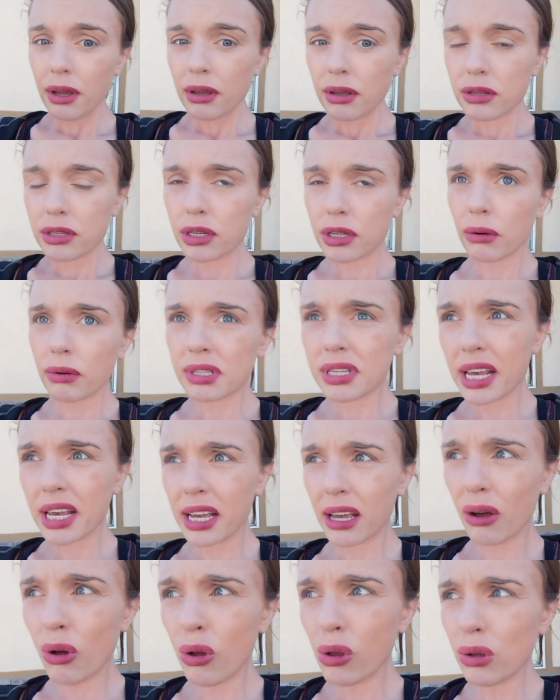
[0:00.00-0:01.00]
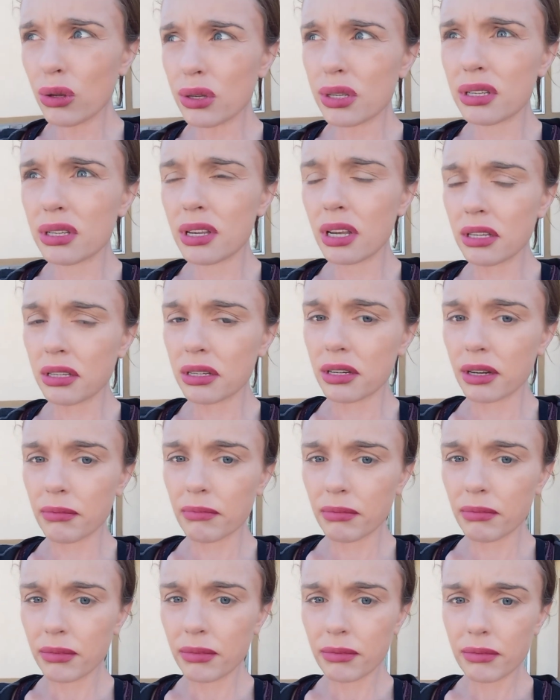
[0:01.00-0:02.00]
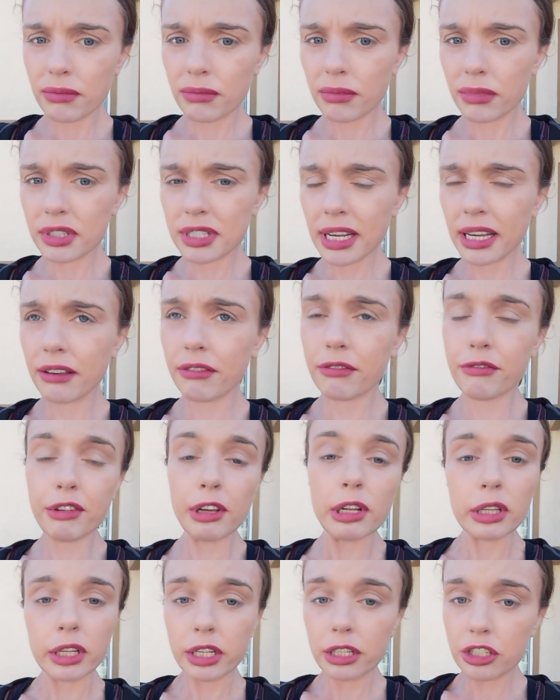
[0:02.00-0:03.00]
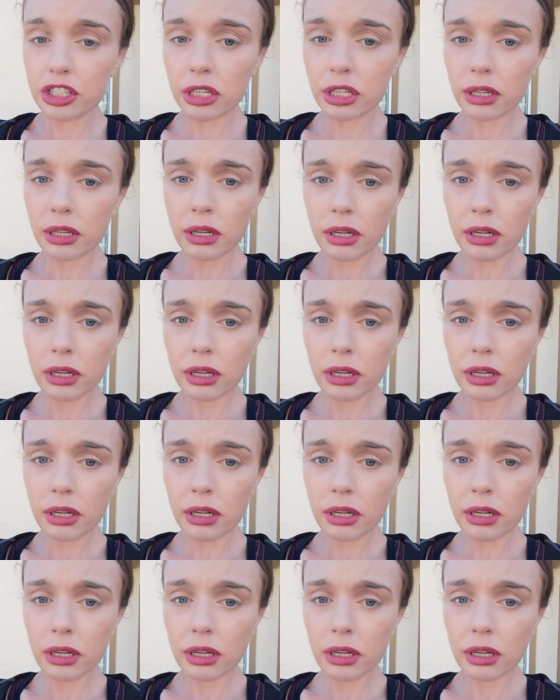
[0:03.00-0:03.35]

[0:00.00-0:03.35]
So it's like a whole system. It's like a village,